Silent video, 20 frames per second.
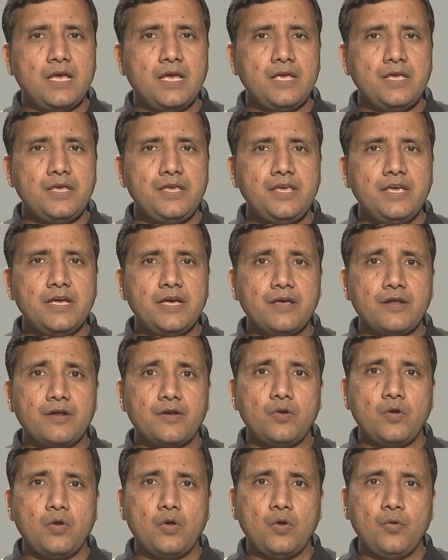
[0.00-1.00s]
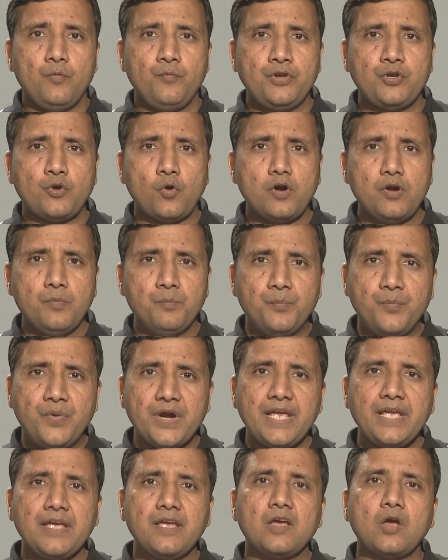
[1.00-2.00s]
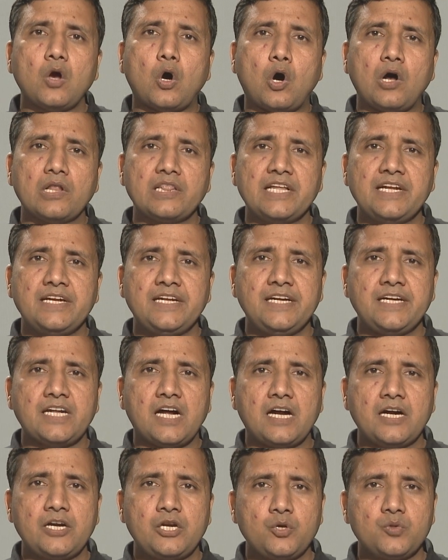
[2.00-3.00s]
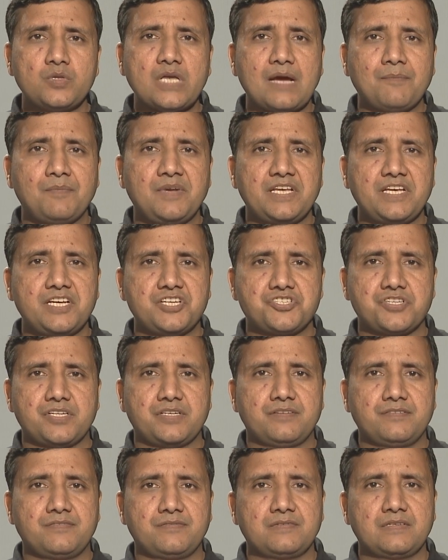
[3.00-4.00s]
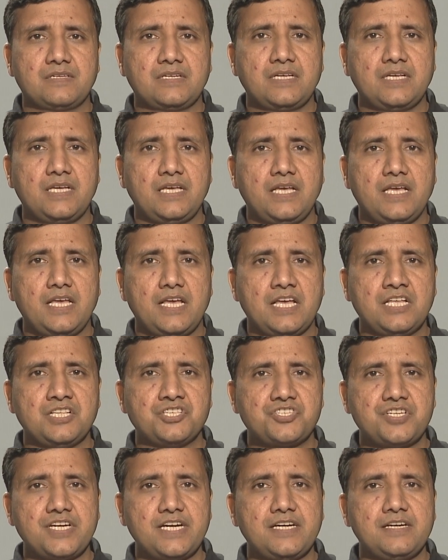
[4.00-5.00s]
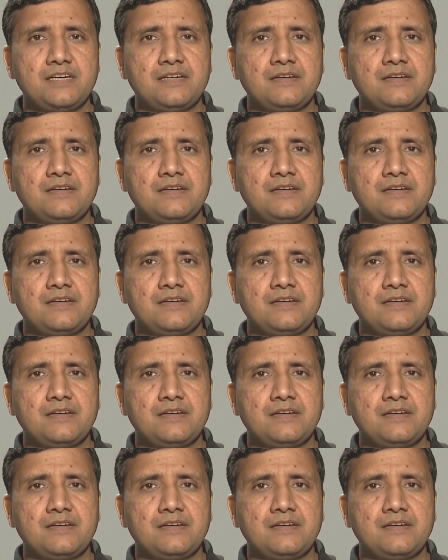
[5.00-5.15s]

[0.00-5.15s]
here we don't bring all the data to the application. Instead,